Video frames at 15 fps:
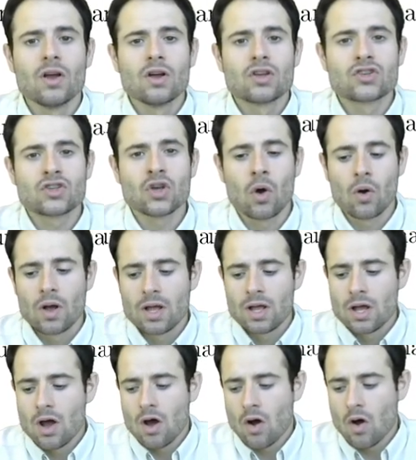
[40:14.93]
So,
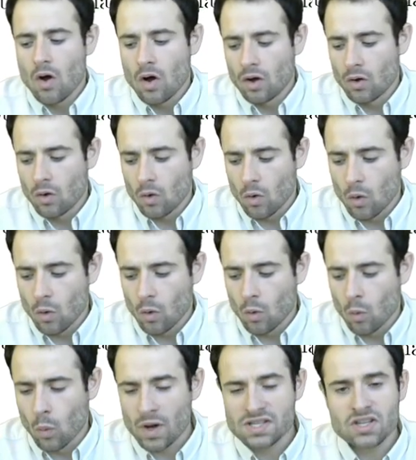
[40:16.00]

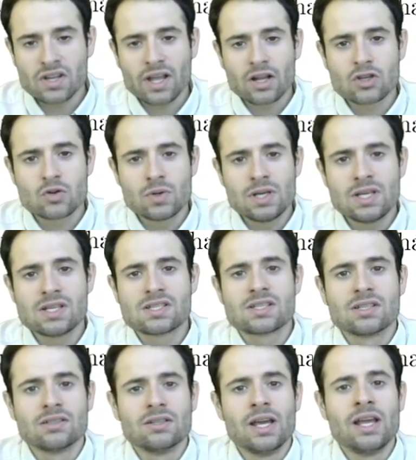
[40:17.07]
Western countries,
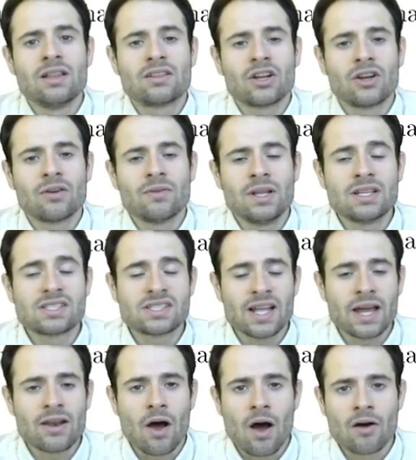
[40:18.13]
in turn,
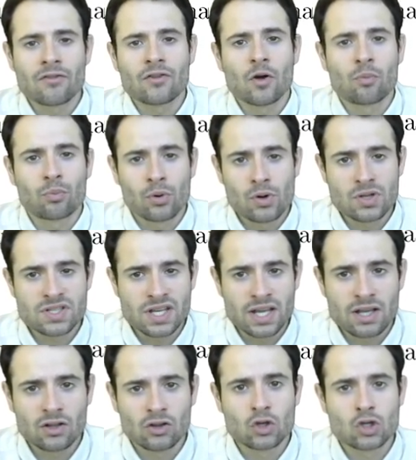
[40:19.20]
instead of
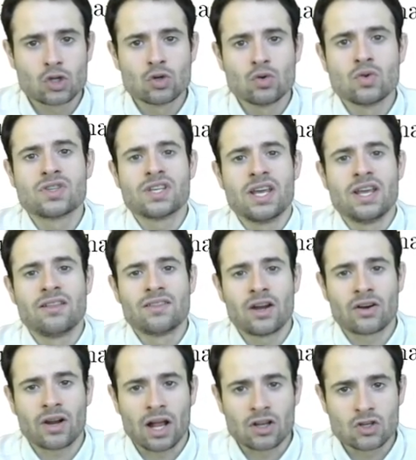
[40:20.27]
producing the shoes in
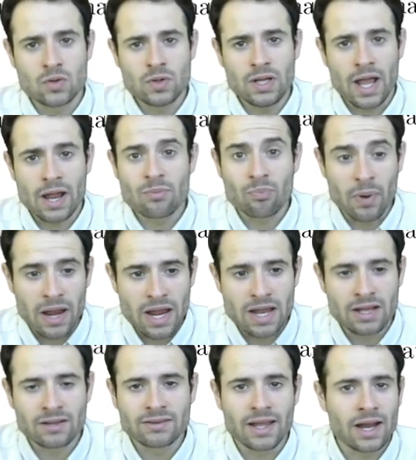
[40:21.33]
their country and
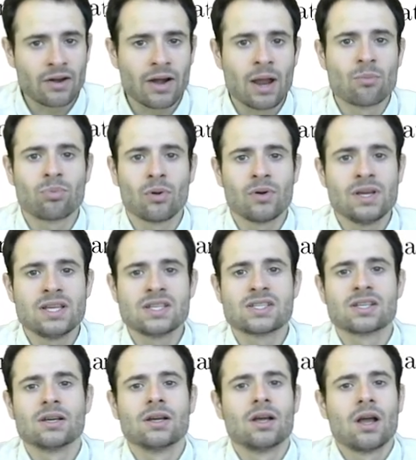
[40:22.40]
paying their
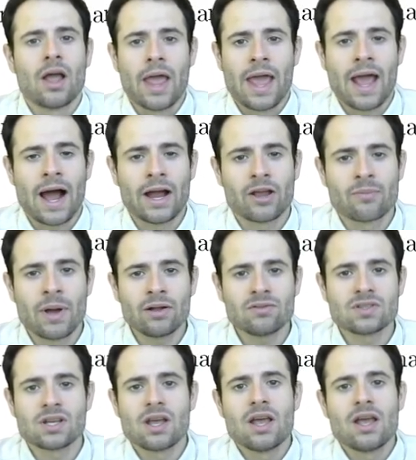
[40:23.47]
employees a high
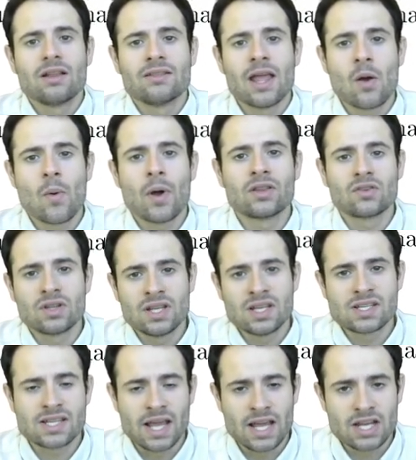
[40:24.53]
amount, they went to
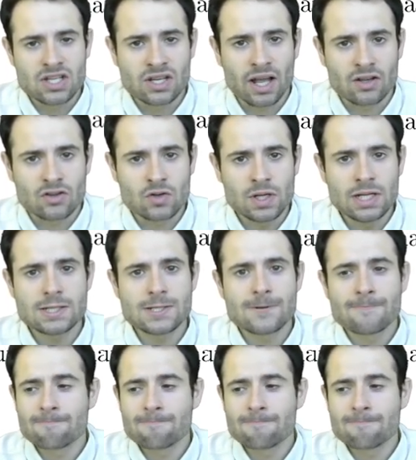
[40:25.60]
these Asian countries